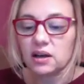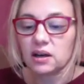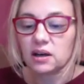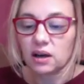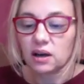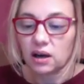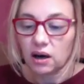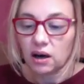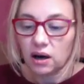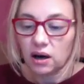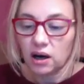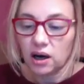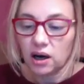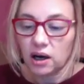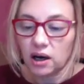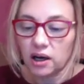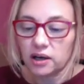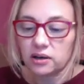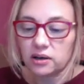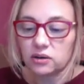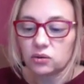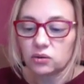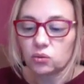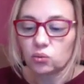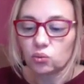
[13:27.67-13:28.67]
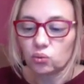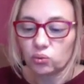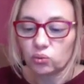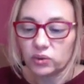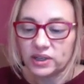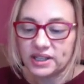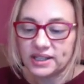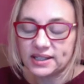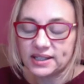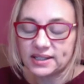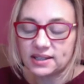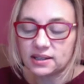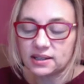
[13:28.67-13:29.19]
God,
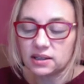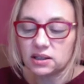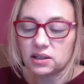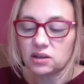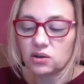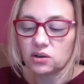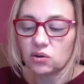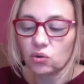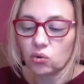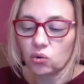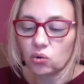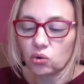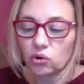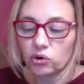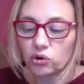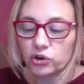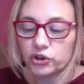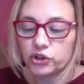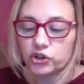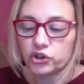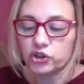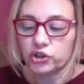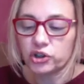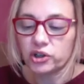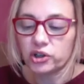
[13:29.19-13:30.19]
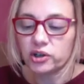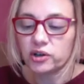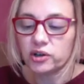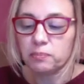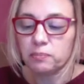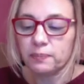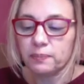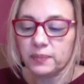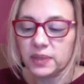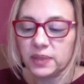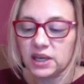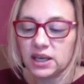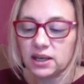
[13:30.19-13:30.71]
reason,
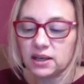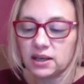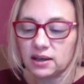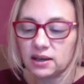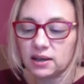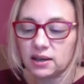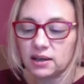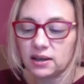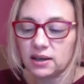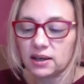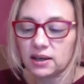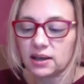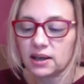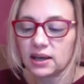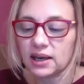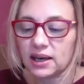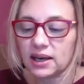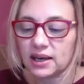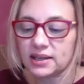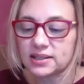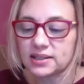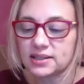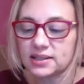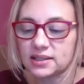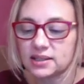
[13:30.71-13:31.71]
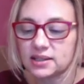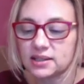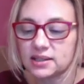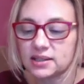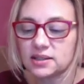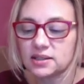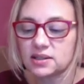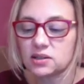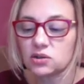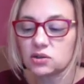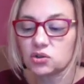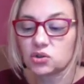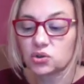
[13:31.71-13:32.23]
origin, being,
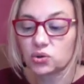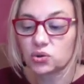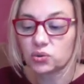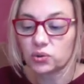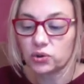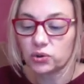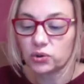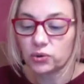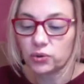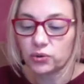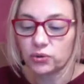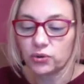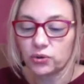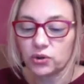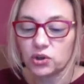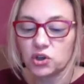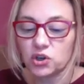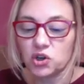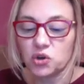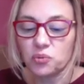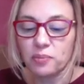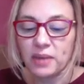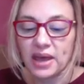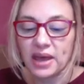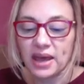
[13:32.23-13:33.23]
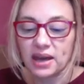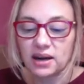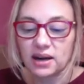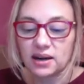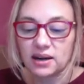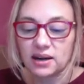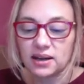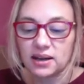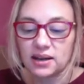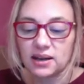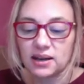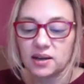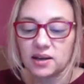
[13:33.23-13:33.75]
essence, truth,
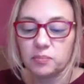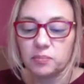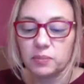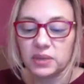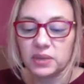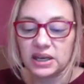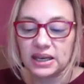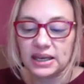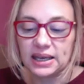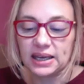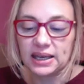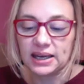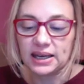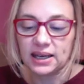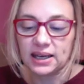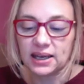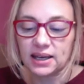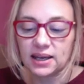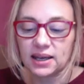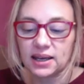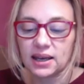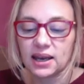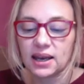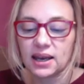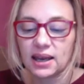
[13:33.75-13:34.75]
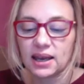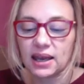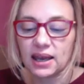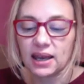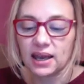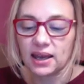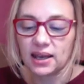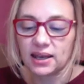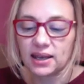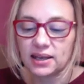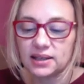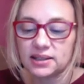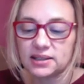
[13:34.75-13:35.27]
humanity, beginning,
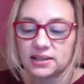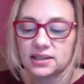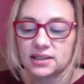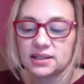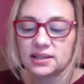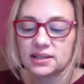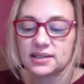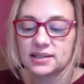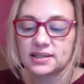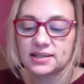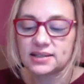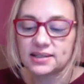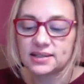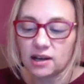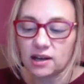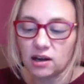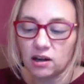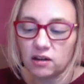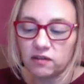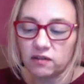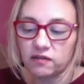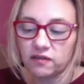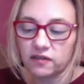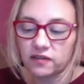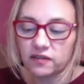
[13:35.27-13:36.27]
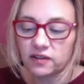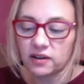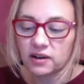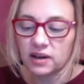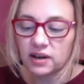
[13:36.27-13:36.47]
end, self.